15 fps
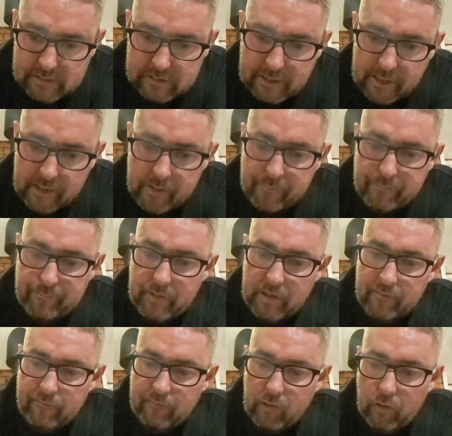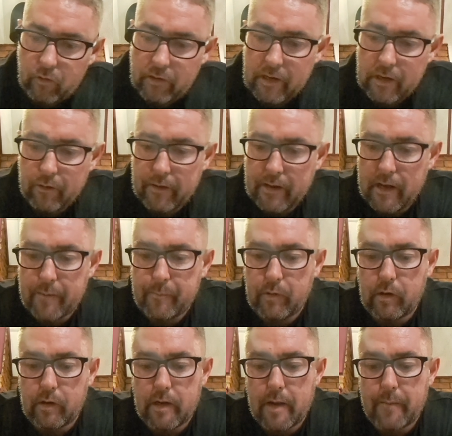Getting a bit of florel out of that, but
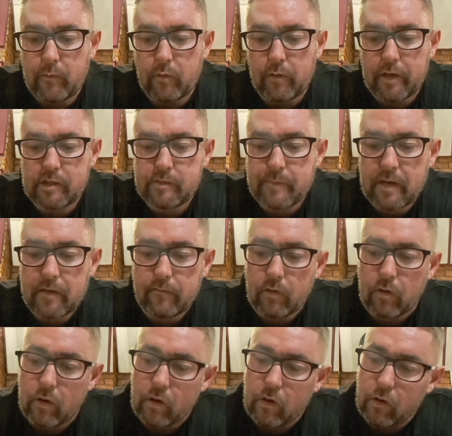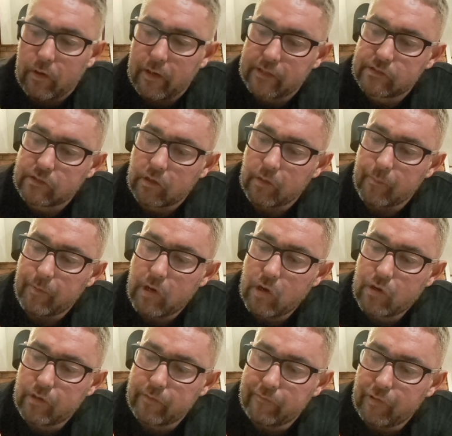I am going to expect florel. Oh, that's got a
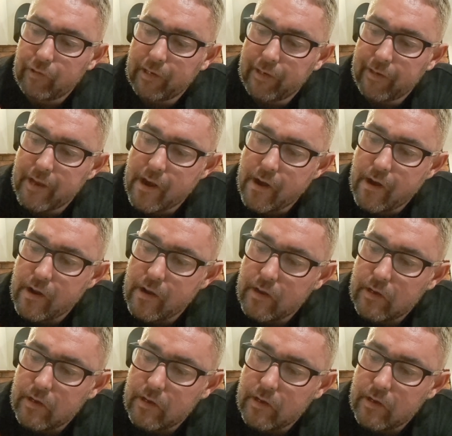pocket of oil in there.